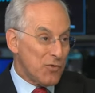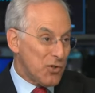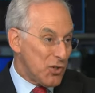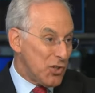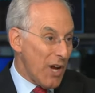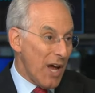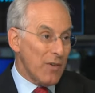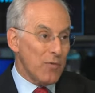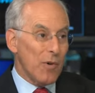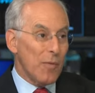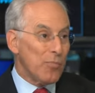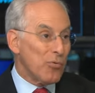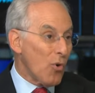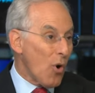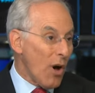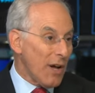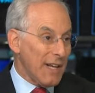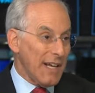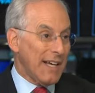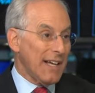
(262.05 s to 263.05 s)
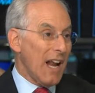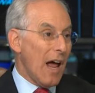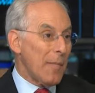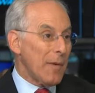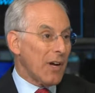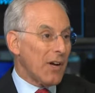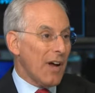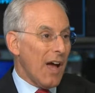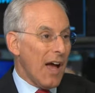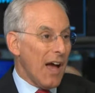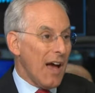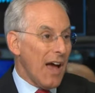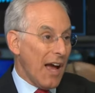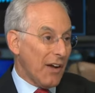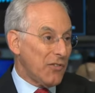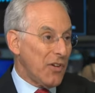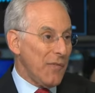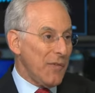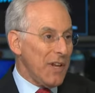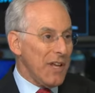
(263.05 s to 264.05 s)
general broad economic uh,
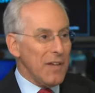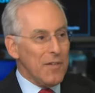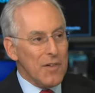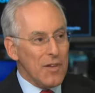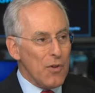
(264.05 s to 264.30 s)
activity?